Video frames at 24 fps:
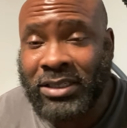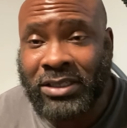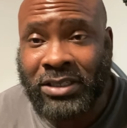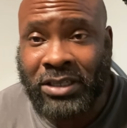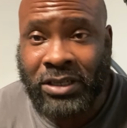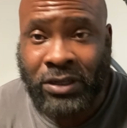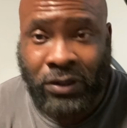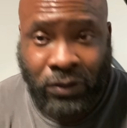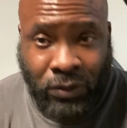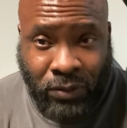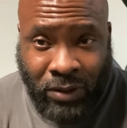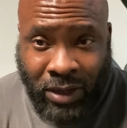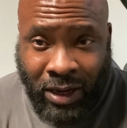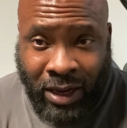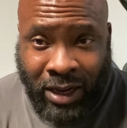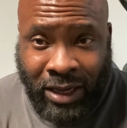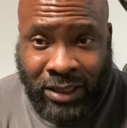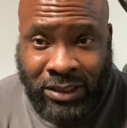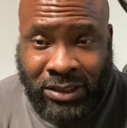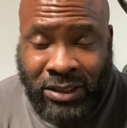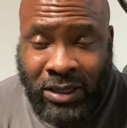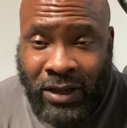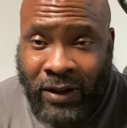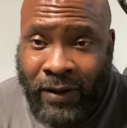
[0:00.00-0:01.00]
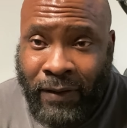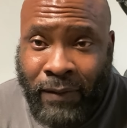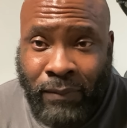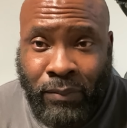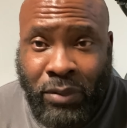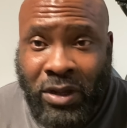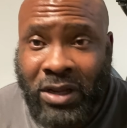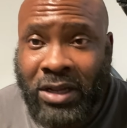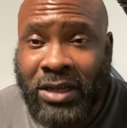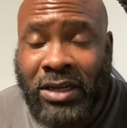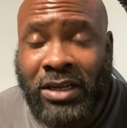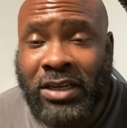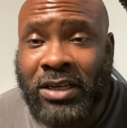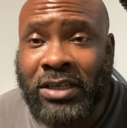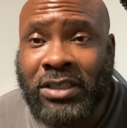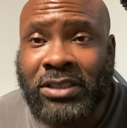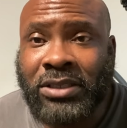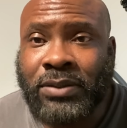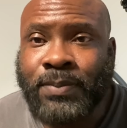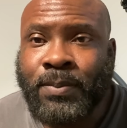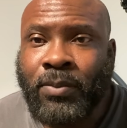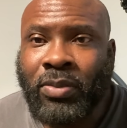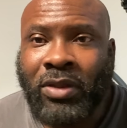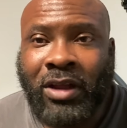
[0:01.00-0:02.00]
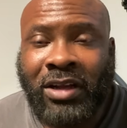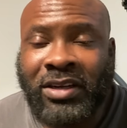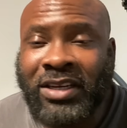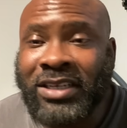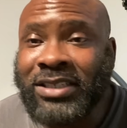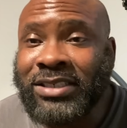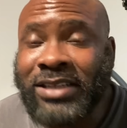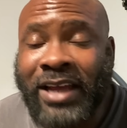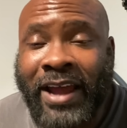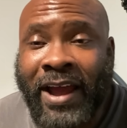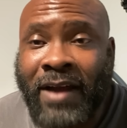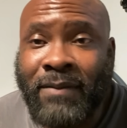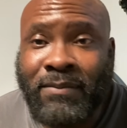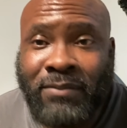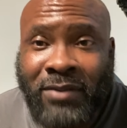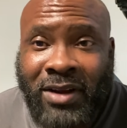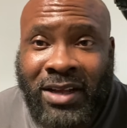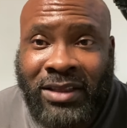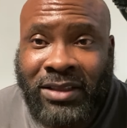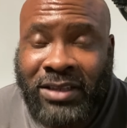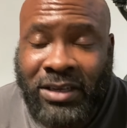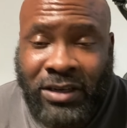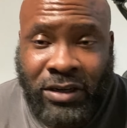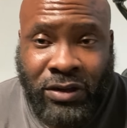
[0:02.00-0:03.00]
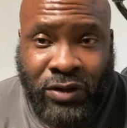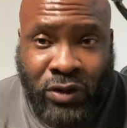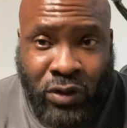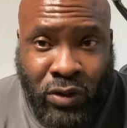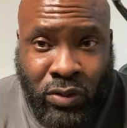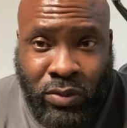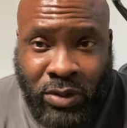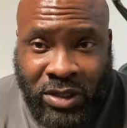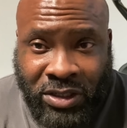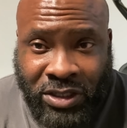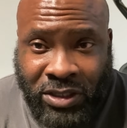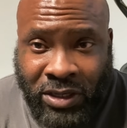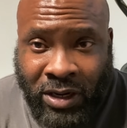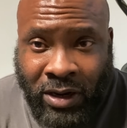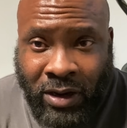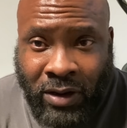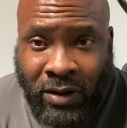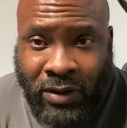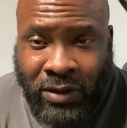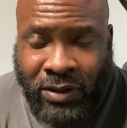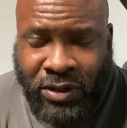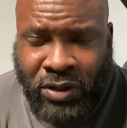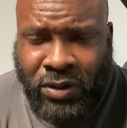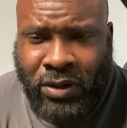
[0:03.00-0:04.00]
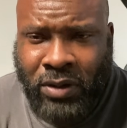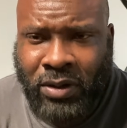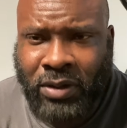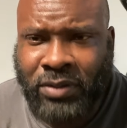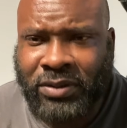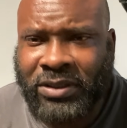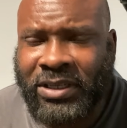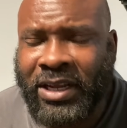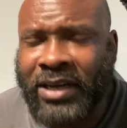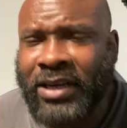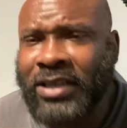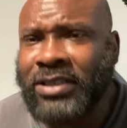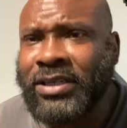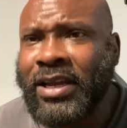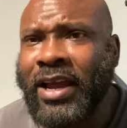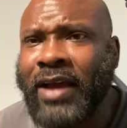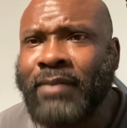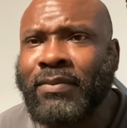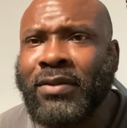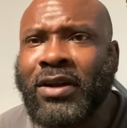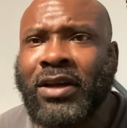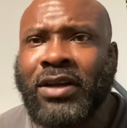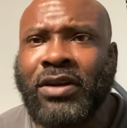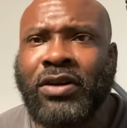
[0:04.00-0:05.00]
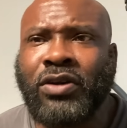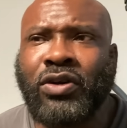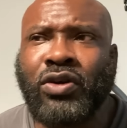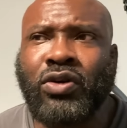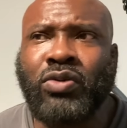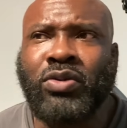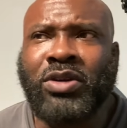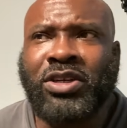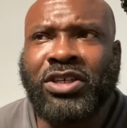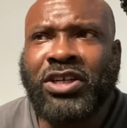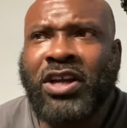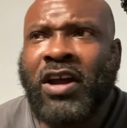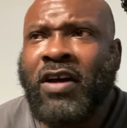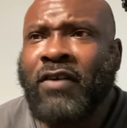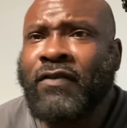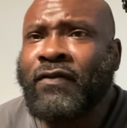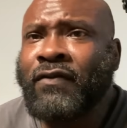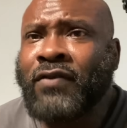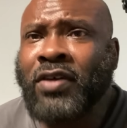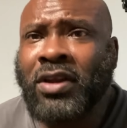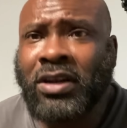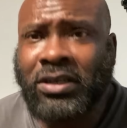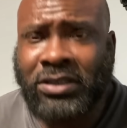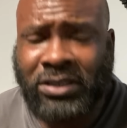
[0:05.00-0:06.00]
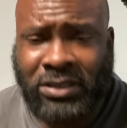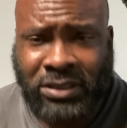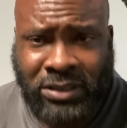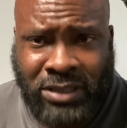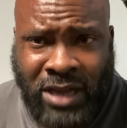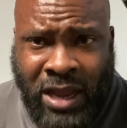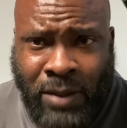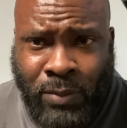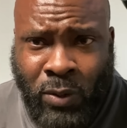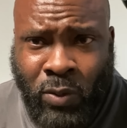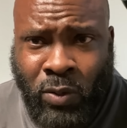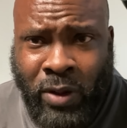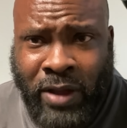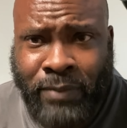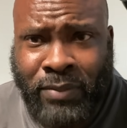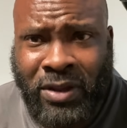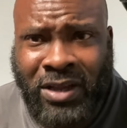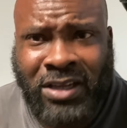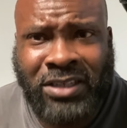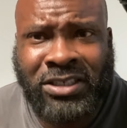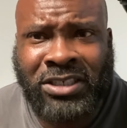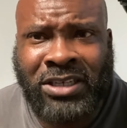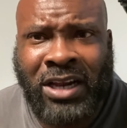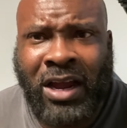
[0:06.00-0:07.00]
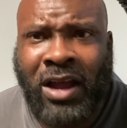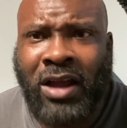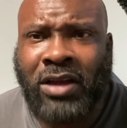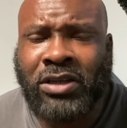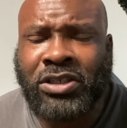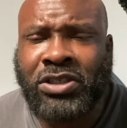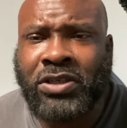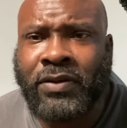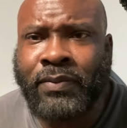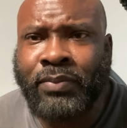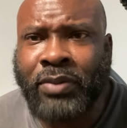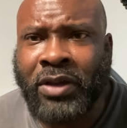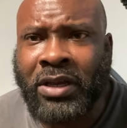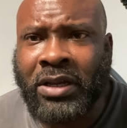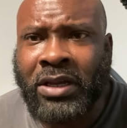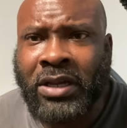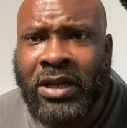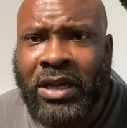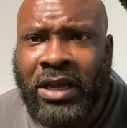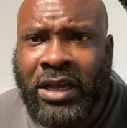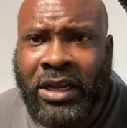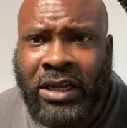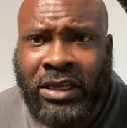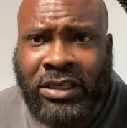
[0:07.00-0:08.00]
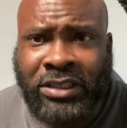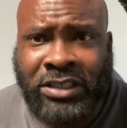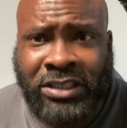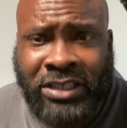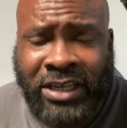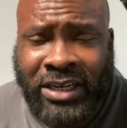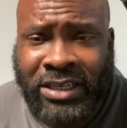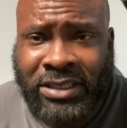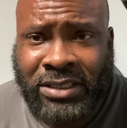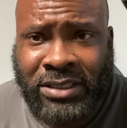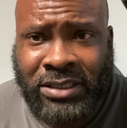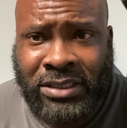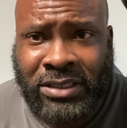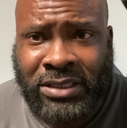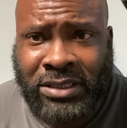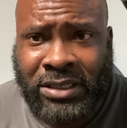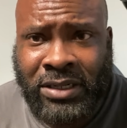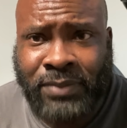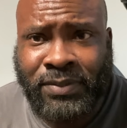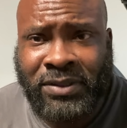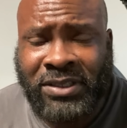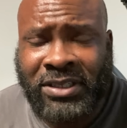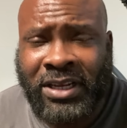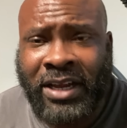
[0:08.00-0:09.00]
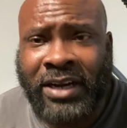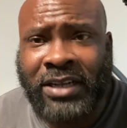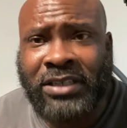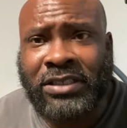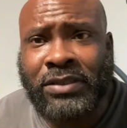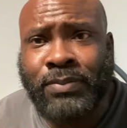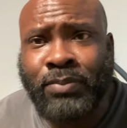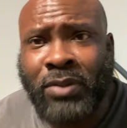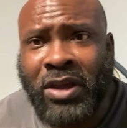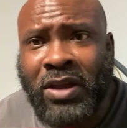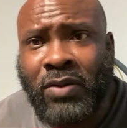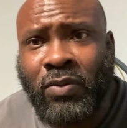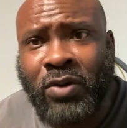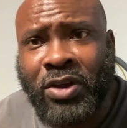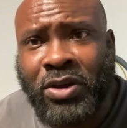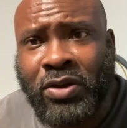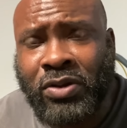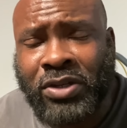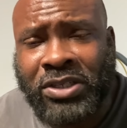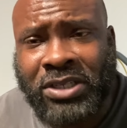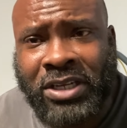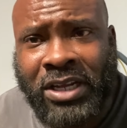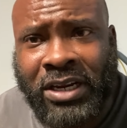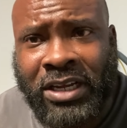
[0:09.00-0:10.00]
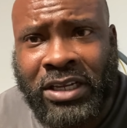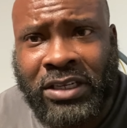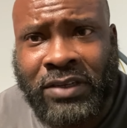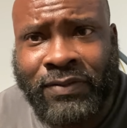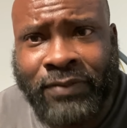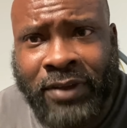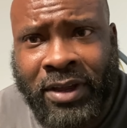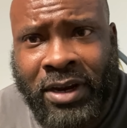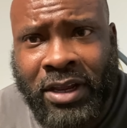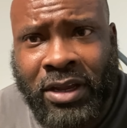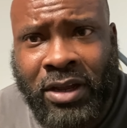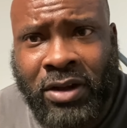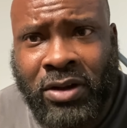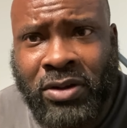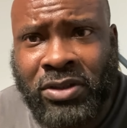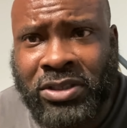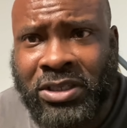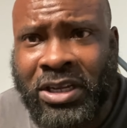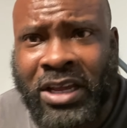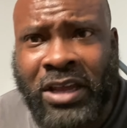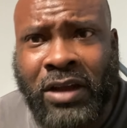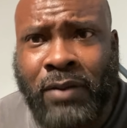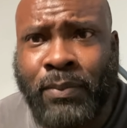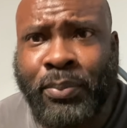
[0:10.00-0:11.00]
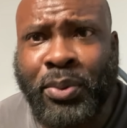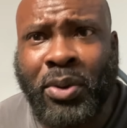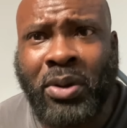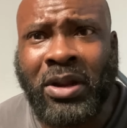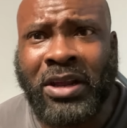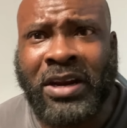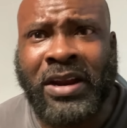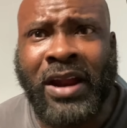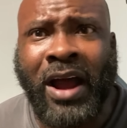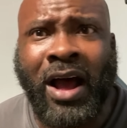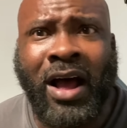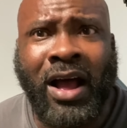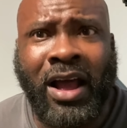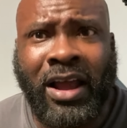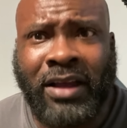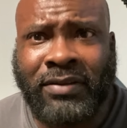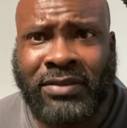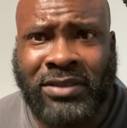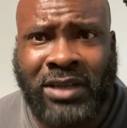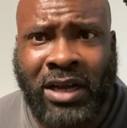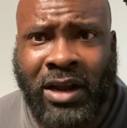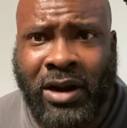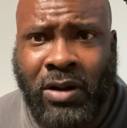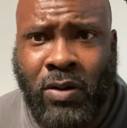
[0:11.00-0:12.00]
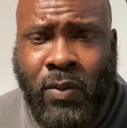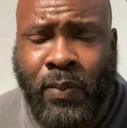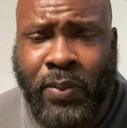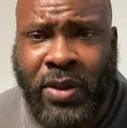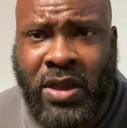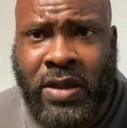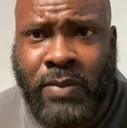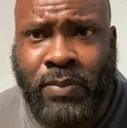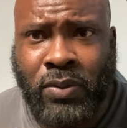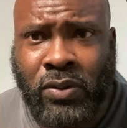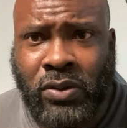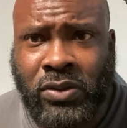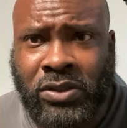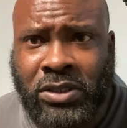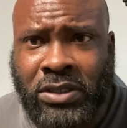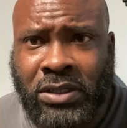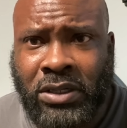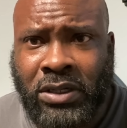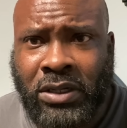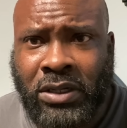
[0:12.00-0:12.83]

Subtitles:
to you guys. Because this have nothing to do with y'all. You know what I'm saying? This have nothing to do with y'all feeling some type of way. Because y'all should be just as upset as me when you see these videos of him pulling knives out on people's.